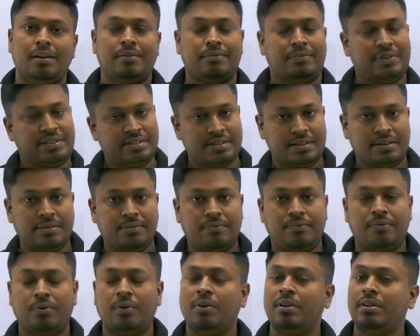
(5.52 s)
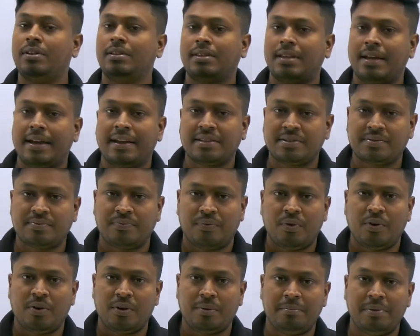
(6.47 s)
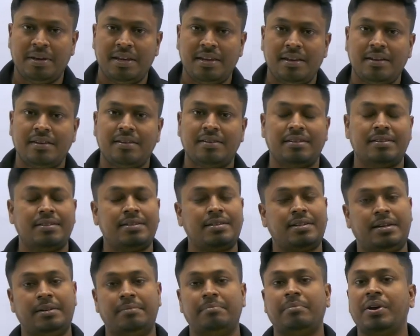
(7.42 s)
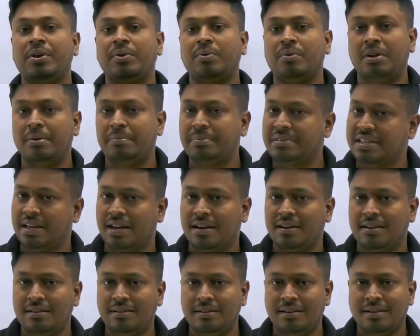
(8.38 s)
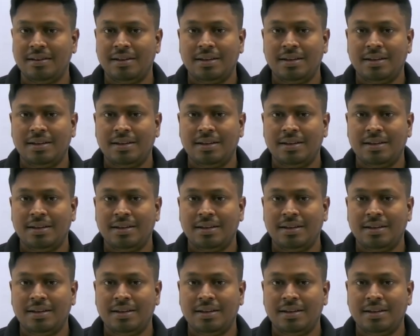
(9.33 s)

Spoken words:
First of all, thanks for being here in my YouTube channel.